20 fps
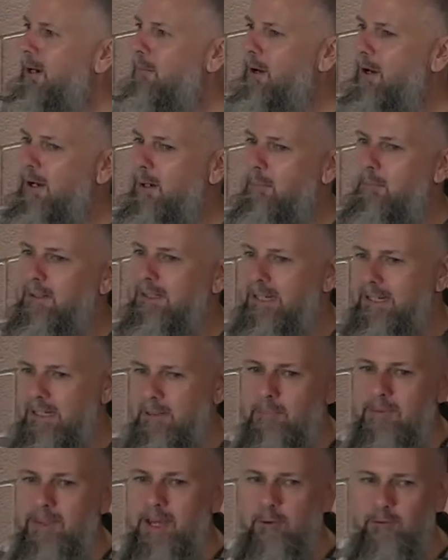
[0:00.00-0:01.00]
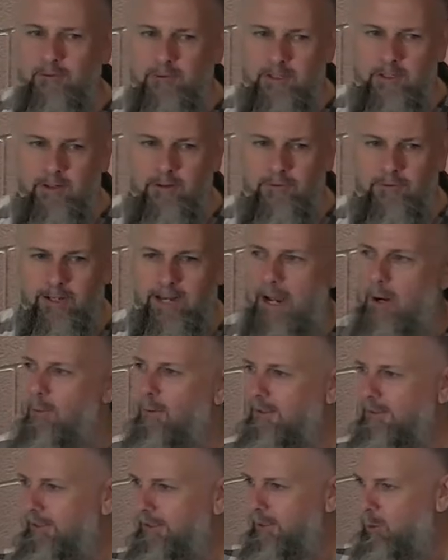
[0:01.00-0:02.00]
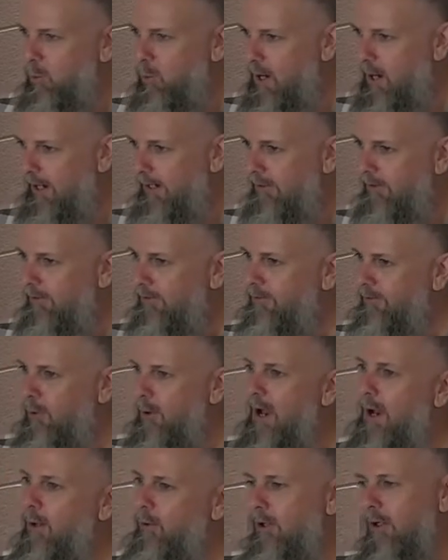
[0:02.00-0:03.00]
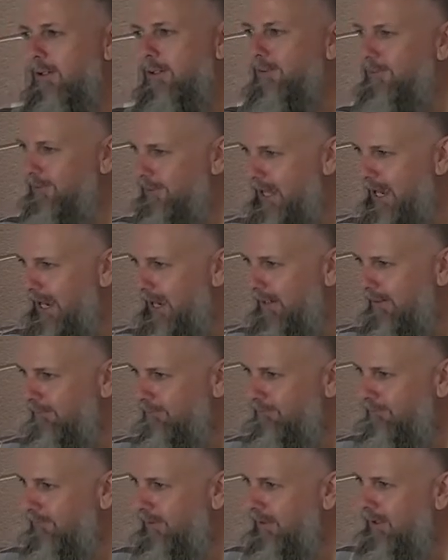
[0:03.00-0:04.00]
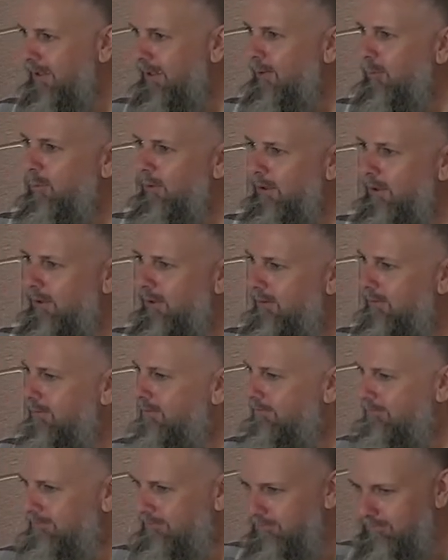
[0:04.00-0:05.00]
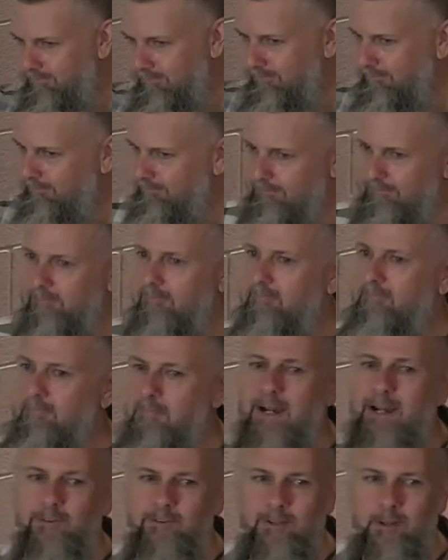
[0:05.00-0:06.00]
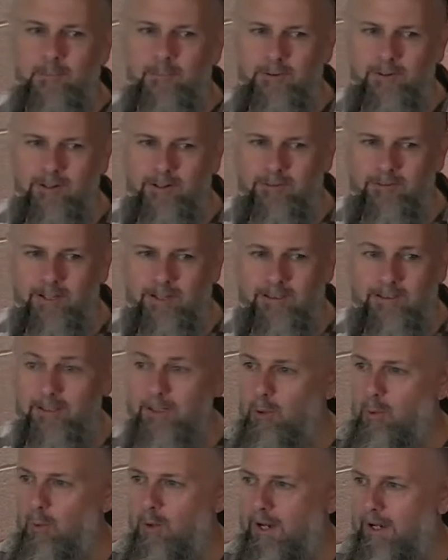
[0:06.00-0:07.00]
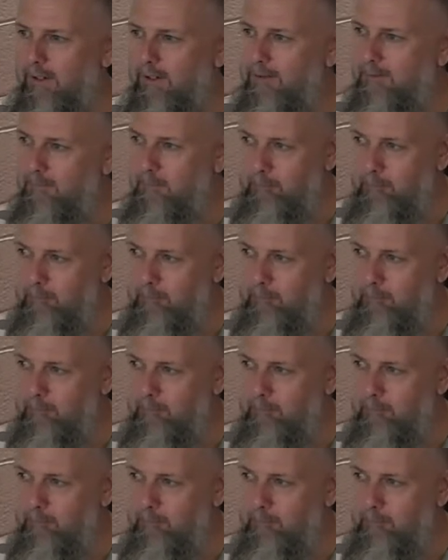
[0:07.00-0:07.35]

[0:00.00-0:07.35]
about a millennium, 1,000 years, and now a little while. So how long is that? Well, my assumption is like little while,